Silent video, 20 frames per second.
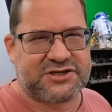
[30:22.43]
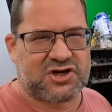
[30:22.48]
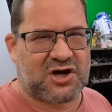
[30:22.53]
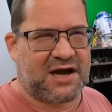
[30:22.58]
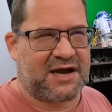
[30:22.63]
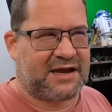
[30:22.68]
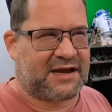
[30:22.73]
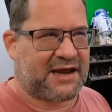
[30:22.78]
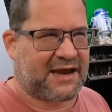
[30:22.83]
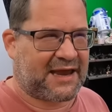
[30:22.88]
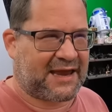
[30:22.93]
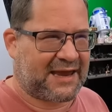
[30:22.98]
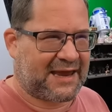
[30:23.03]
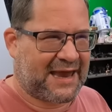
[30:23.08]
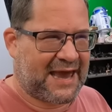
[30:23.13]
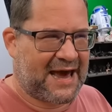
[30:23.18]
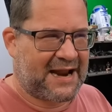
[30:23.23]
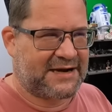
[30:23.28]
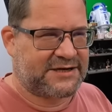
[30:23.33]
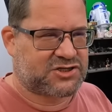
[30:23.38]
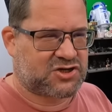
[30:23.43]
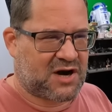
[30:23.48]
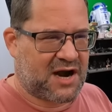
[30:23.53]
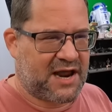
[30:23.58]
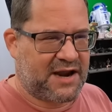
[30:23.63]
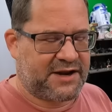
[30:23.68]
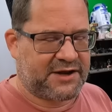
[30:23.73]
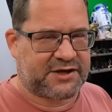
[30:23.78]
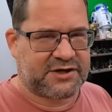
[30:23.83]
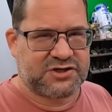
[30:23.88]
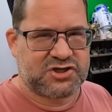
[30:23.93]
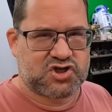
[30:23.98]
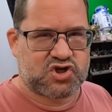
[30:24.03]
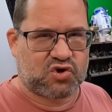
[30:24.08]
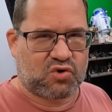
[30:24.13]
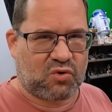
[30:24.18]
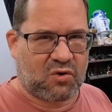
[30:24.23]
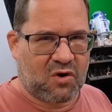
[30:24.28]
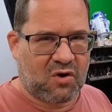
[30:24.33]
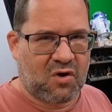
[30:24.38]
kind of trying to
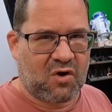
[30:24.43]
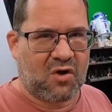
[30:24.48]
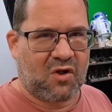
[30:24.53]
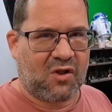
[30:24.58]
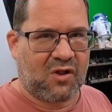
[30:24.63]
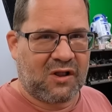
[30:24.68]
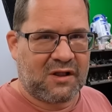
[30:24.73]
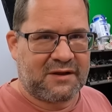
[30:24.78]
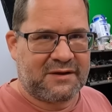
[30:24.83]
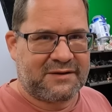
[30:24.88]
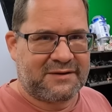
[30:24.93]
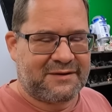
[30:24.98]
control